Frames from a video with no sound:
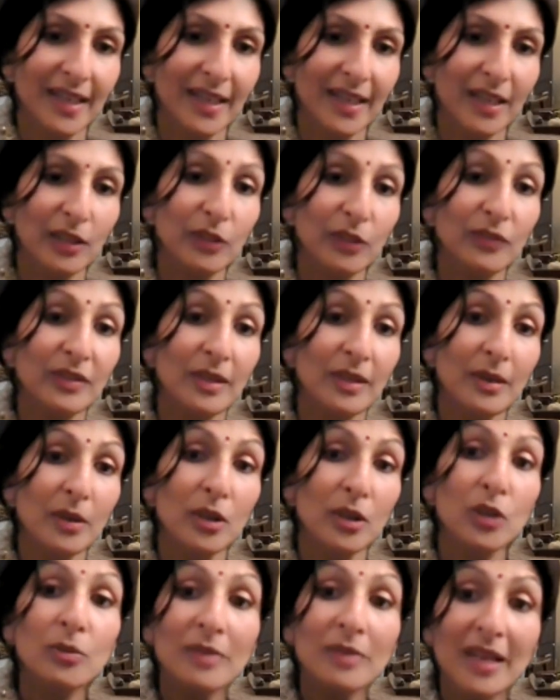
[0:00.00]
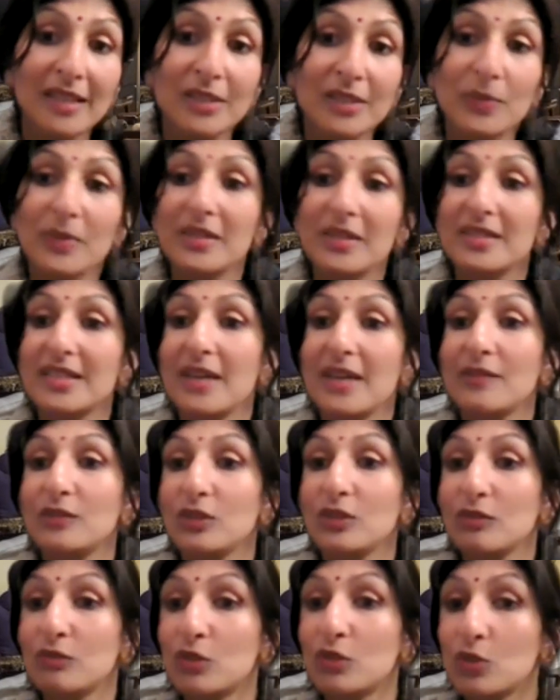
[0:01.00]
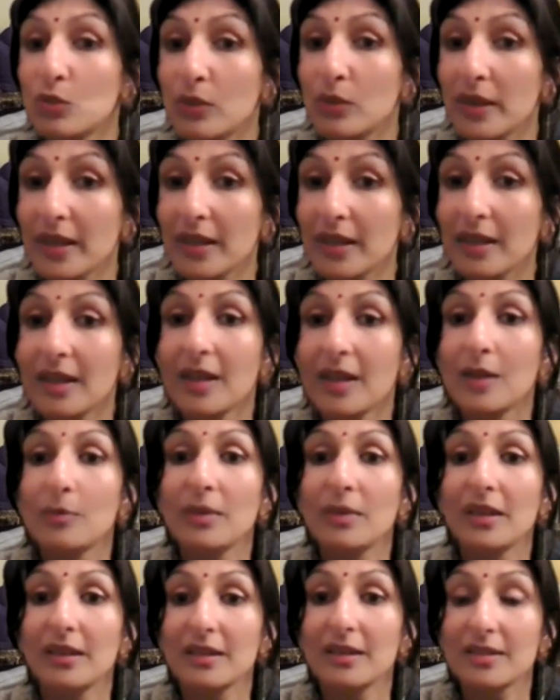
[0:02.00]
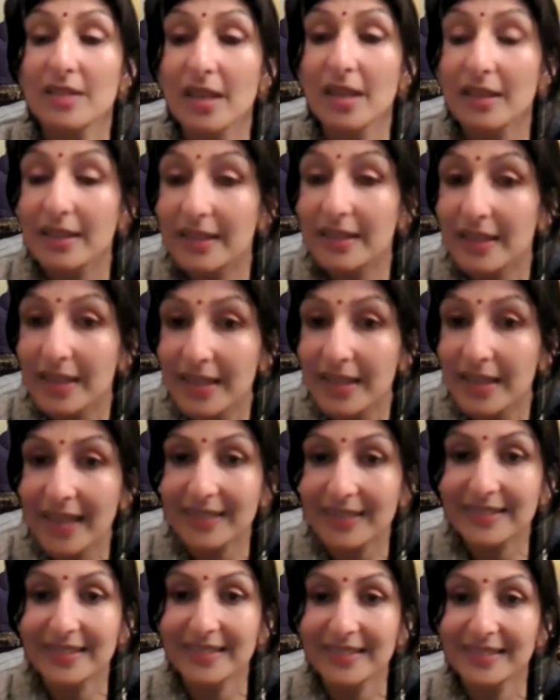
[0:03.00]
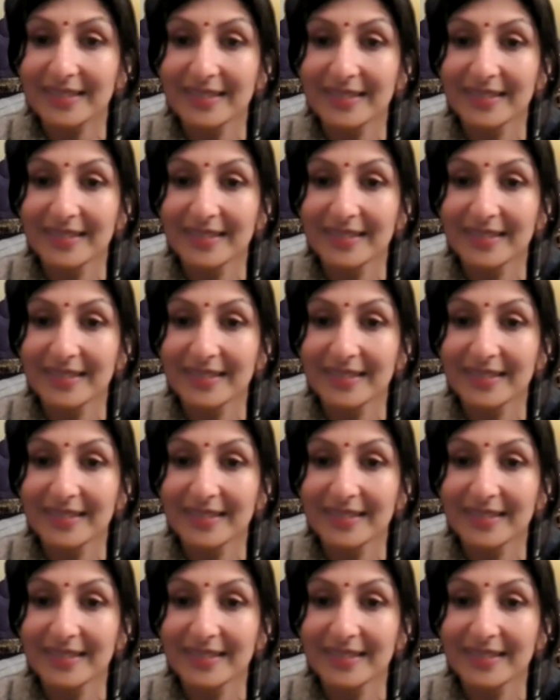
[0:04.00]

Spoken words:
with the safety of joy, being eternally connected.